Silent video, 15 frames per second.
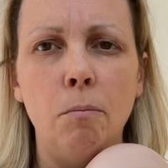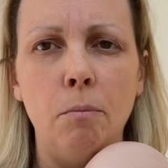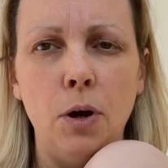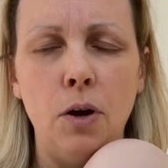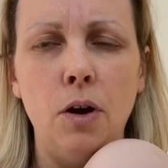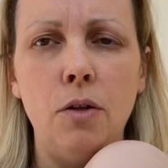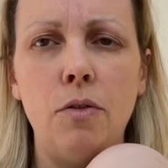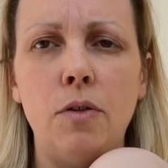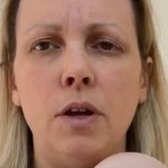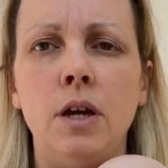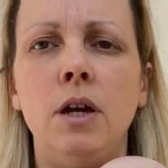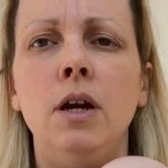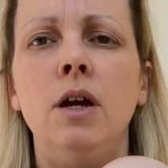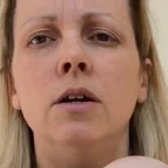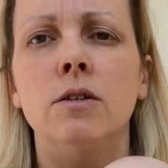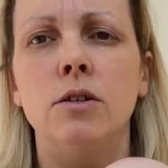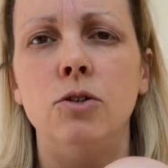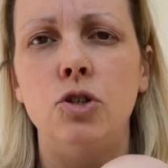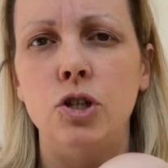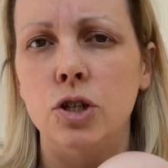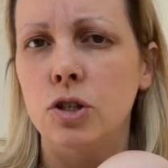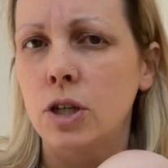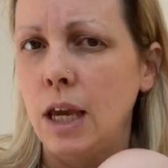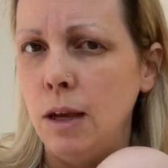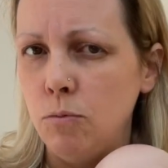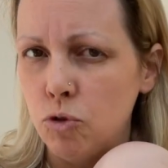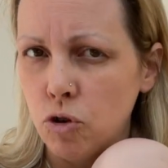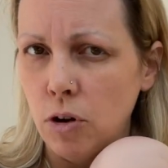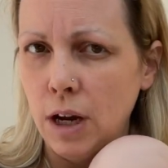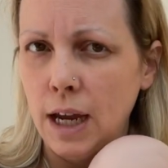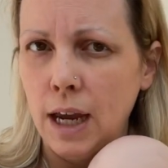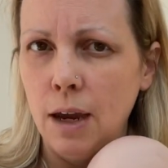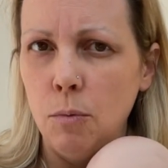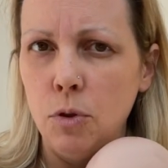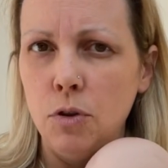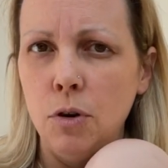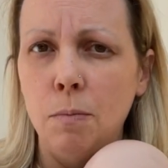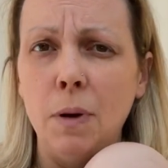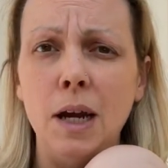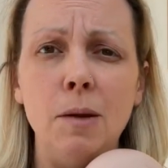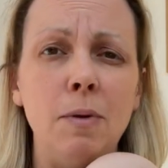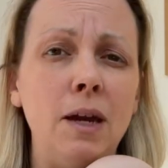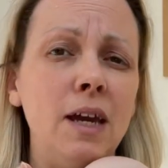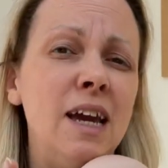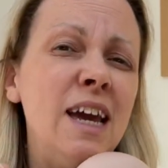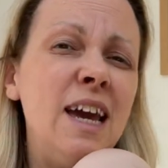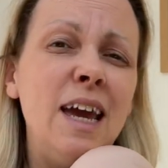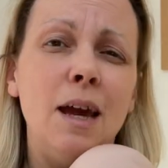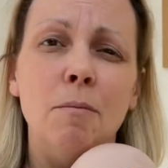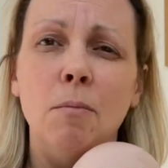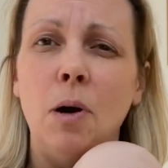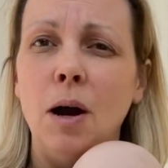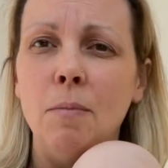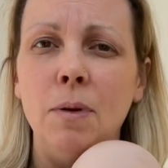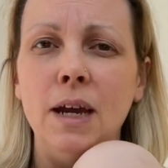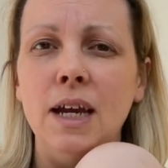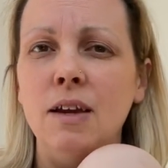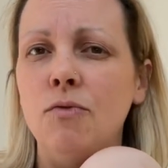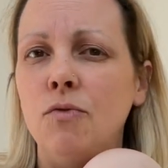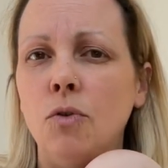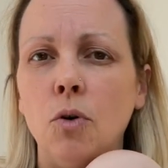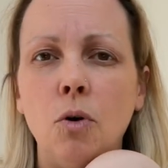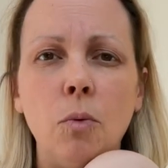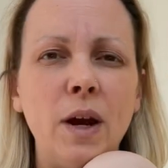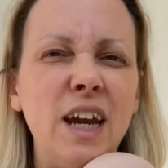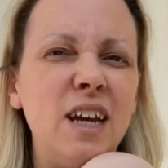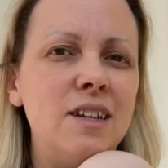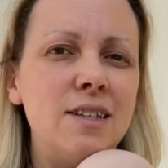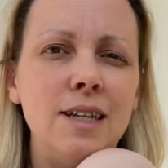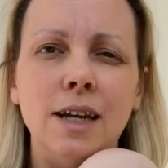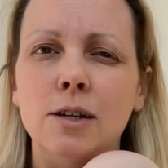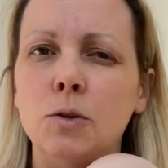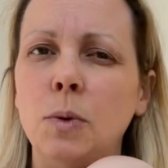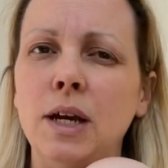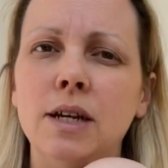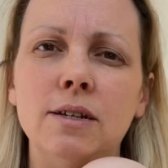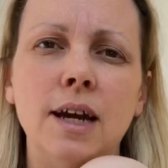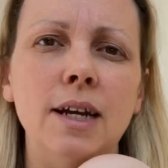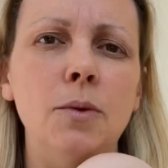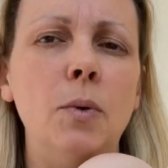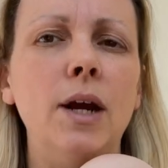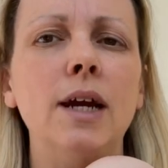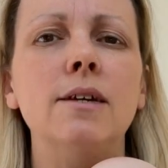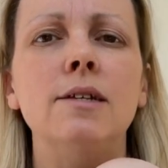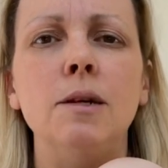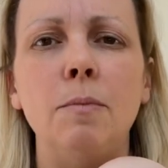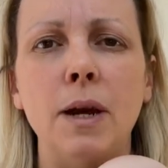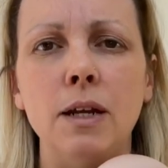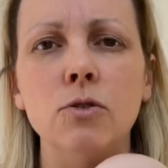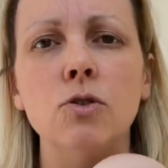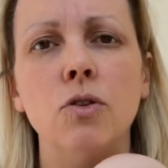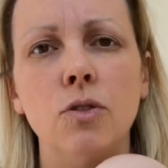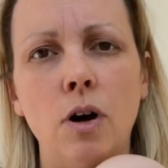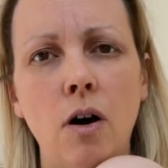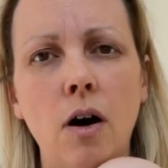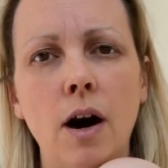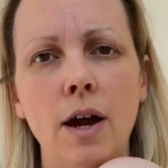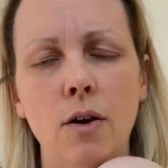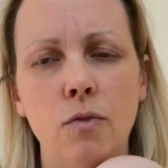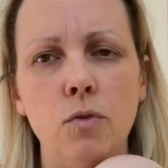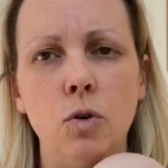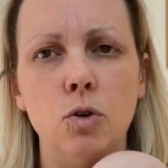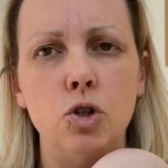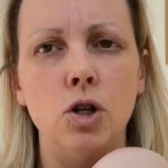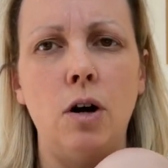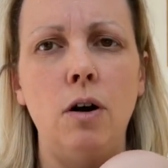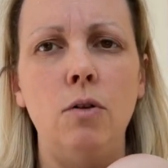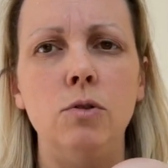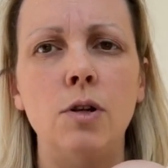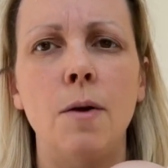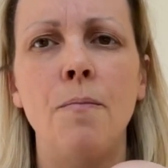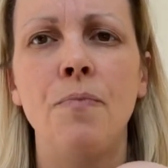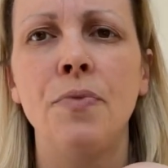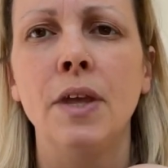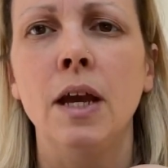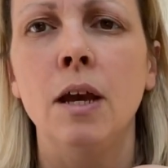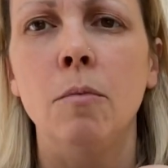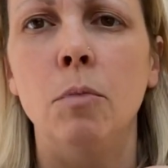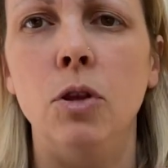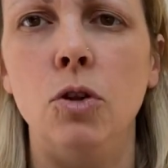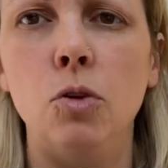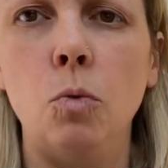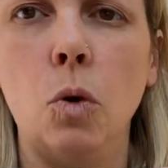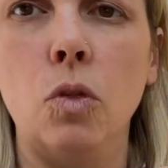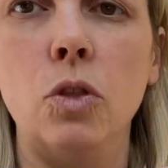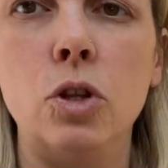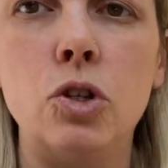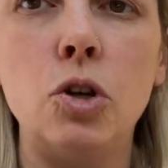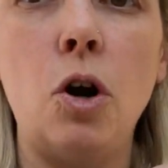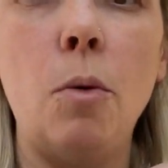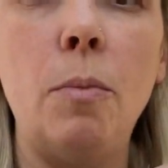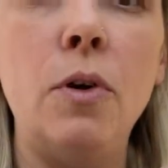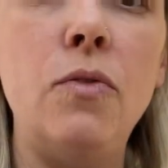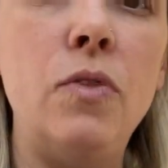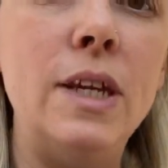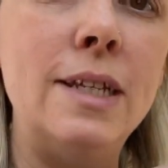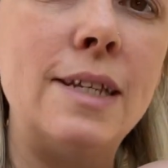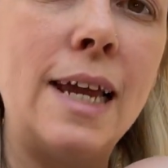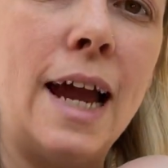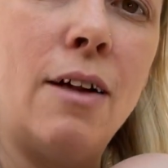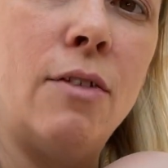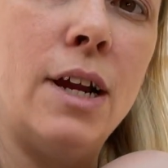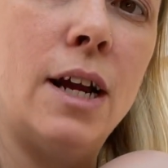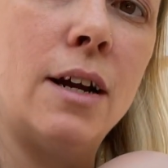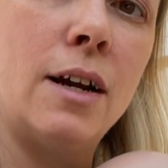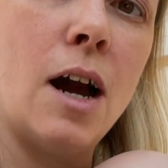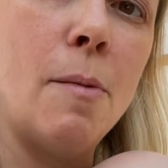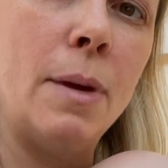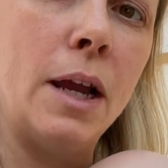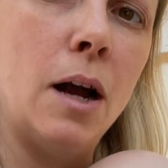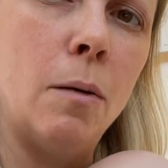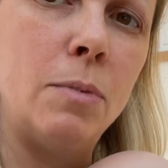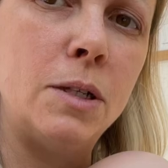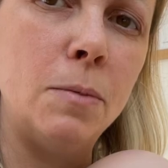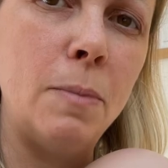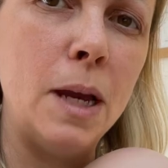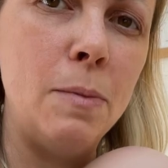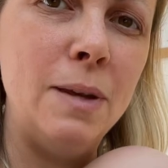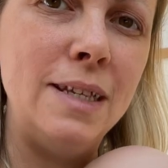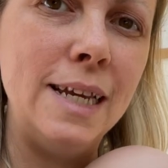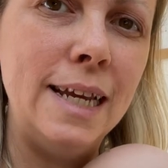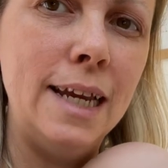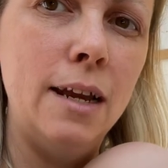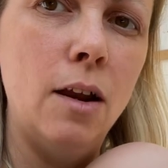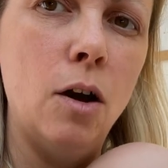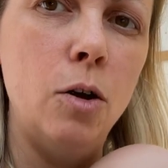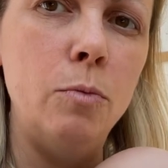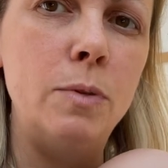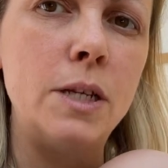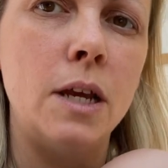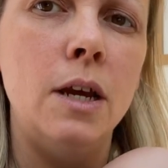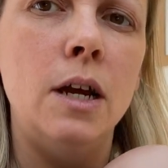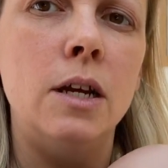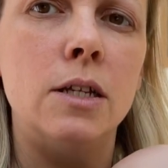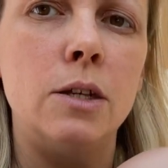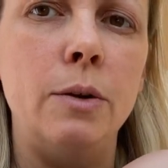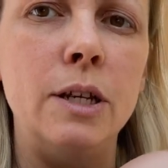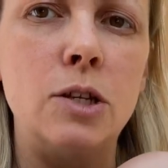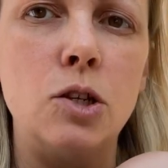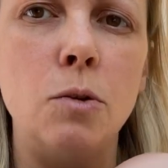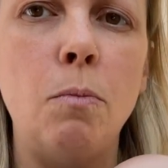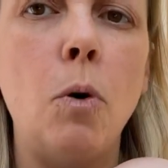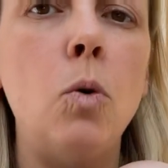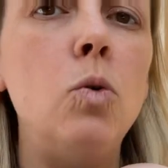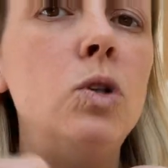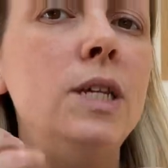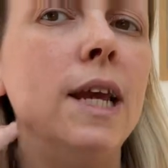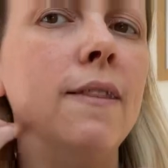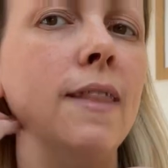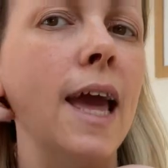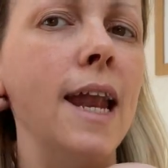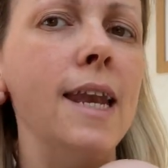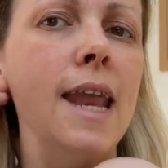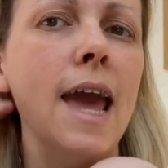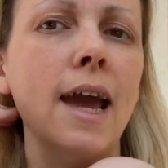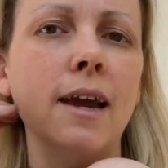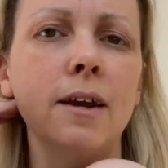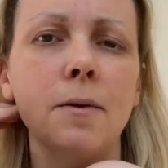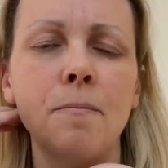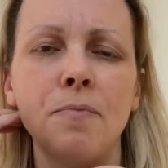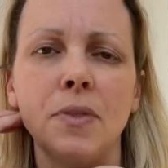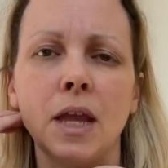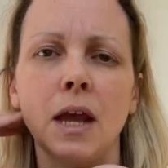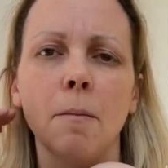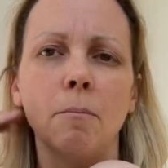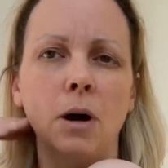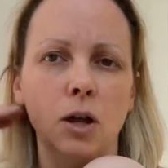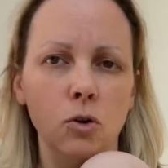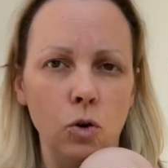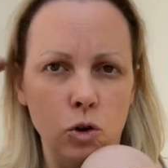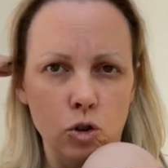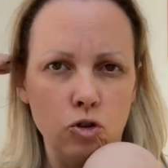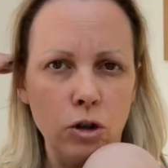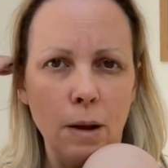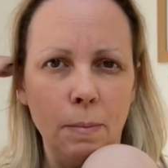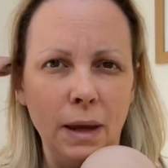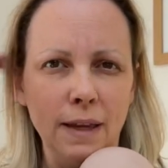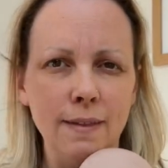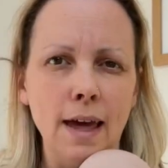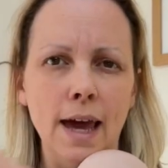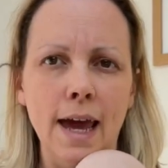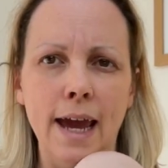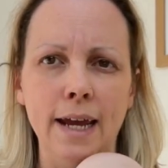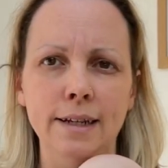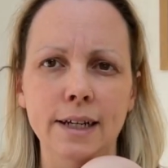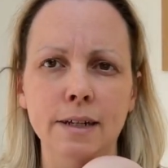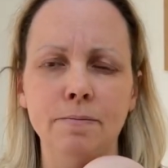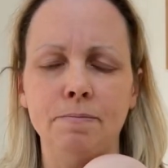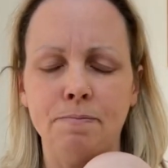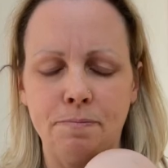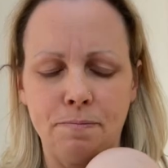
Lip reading: birth. So just keep trying it with your baby. It might be 4 weeks, 6 weeks, 8 weeks, depends on the height of your child. But you want the top of this carrier coming up to baby's earlobes, so it's supporting their neck but not trapping their head in.